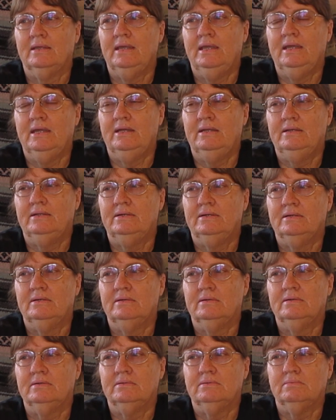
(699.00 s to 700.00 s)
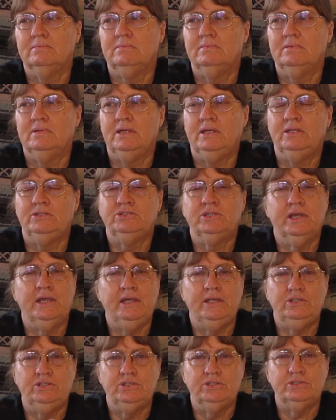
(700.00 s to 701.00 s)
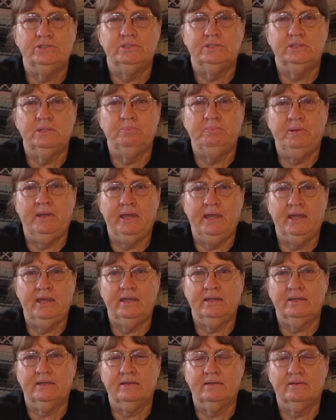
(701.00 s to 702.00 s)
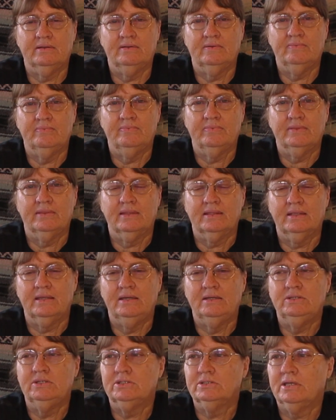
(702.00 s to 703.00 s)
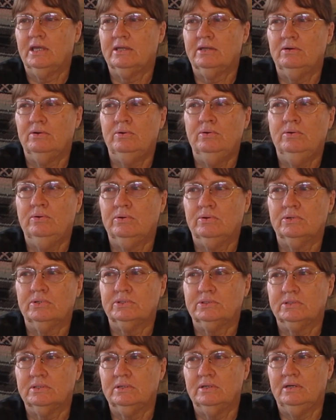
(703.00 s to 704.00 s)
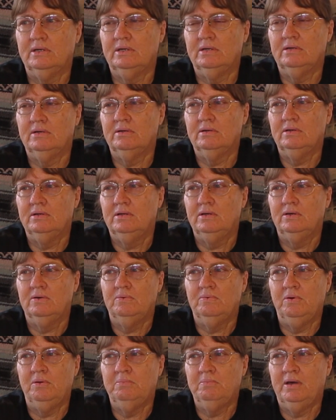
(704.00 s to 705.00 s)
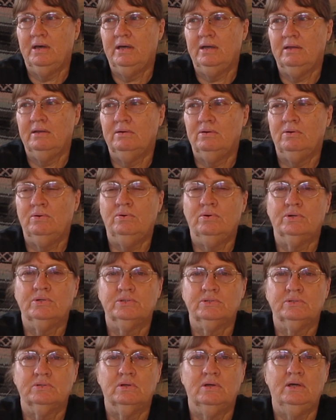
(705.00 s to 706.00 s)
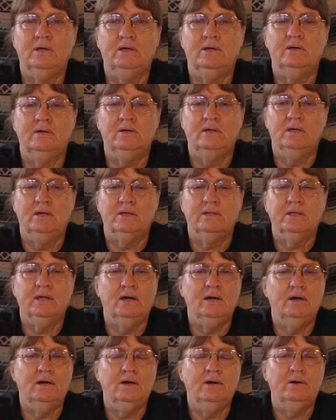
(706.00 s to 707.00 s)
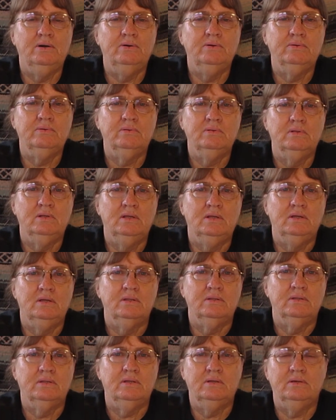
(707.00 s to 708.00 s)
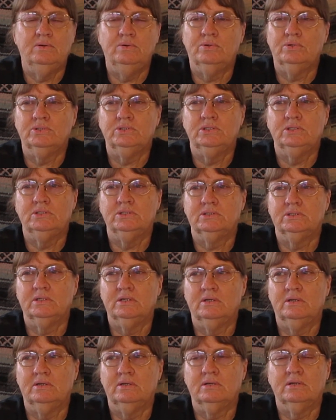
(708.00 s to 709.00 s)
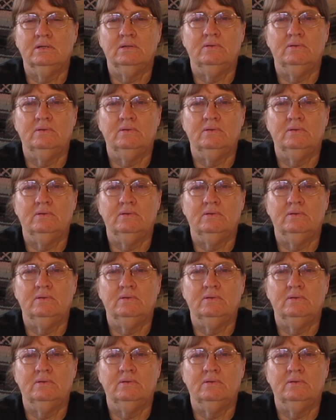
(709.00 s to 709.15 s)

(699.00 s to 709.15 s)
and uh, it changes the pack just like a horse uh, when my horse uh, got old the horses uh,